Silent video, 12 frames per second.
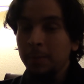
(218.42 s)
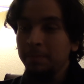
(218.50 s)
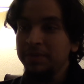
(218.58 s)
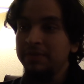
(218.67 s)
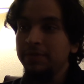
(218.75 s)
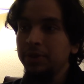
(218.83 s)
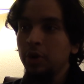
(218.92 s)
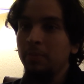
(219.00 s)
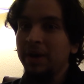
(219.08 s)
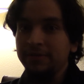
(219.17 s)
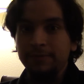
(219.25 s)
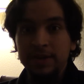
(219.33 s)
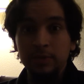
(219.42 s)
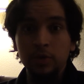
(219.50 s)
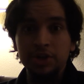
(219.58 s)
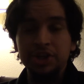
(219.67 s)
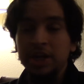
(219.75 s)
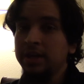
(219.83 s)
even though my feet
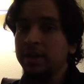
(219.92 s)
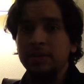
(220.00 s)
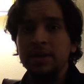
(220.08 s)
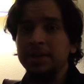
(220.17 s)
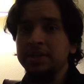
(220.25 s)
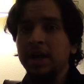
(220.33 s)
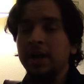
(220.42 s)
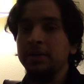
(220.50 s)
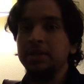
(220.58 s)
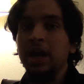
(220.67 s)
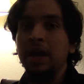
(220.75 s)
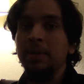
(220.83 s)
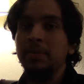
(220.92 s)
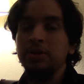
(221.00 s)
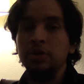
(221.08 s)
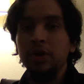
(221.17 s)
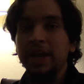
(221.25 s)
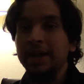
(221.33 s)
were shaking the entire time. I
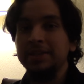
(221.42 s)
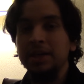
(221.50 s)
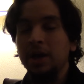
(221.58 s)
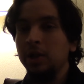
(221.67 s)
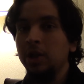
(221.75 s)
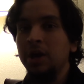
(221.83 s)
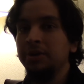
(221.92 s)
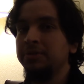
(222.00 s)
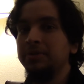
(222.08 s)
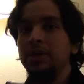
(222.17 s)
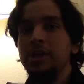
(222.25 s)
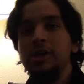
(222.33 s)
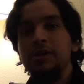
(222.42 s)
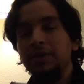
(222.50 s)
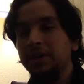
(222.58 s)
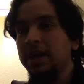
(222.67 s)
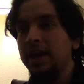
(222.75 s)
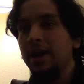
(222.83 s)
mean, you can't tell on
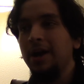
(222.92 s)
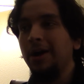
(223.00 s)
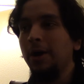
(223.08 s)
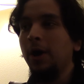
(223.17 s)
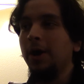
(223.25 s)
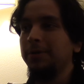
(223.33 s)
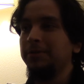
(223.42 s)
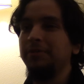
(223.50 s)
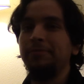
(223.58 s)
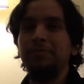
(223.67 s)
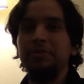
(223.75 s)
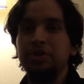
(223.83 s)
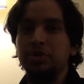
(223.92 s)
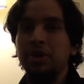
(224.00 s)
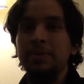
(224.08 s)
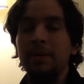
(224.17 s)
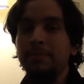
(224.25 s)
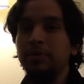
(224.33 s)
the
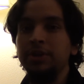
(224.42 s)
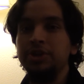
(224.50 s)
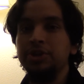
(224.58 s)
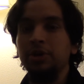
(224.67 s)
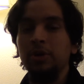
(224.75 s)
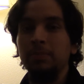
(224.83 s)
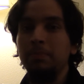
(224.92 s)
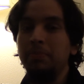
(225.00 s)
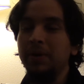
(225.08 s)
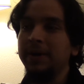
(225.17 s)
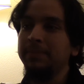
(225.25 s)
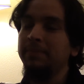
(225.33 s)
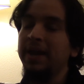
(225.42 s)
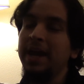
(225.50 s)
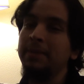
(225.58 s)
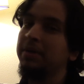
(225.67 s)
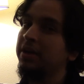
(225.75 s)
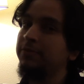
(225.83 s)
stream, I'm pretty sure, but
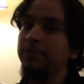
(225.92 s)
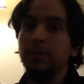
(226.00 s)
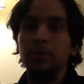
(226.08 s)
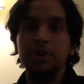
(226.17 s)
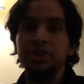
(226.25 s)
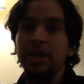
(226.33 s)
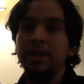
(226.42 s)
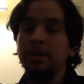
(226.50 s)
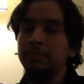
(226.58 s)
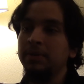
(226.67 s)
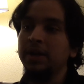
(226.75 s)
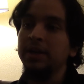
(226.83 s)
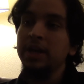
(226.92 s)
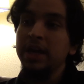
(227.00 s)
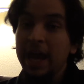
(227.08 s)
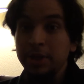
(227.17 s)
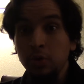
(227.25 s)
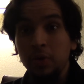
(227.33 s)
man, my feet were shaking. But
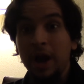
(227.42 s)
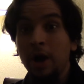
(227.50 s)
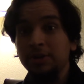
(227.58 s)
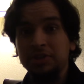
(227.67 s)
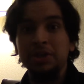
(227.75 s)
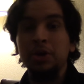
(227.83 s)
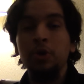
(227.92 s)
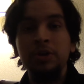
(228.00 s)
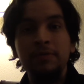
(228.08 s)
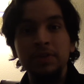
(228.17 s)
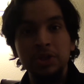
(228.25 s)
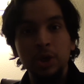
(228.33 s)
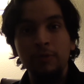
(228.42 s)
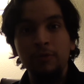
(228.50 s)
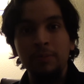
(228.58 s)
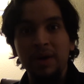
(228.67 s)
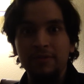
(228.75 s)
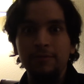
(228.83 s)
and you honestly couldn't even tell
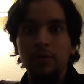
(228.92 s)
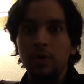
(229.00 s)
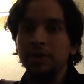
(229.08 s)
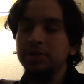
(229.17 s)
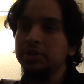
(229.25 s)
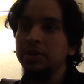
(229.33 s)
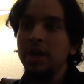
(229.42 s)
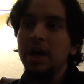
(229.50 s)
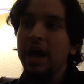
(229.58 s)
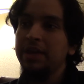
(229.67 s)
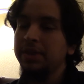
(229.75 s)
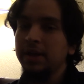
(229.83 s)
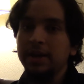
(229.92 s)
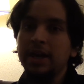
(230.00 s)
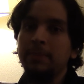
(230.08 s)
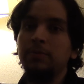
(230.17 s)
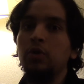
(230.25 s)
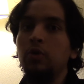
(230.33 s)
from my voice. I think I
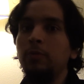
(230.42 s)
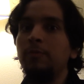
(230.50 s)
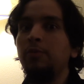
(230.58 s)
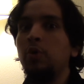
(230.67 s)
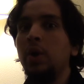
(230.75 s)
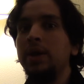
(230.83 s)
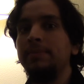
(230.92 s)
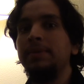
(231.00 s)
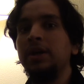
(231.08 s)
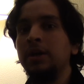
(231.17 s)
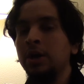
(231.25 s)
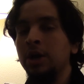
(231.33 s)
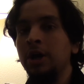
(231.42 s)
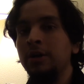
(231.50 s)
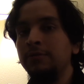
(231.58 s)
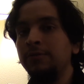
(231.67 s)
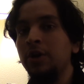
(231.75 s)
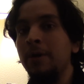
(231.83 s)
kept quite a bit
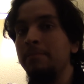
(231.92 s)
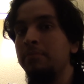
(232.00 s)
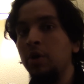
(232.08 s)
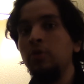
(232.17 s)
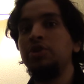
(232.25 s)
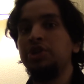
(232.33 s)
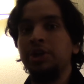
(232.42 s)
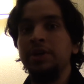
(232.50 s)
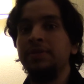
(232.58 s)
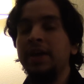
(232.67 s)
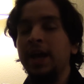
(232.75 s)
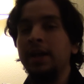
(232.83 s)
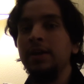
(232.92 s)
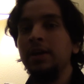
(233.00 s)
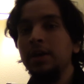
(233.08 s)
of composure in that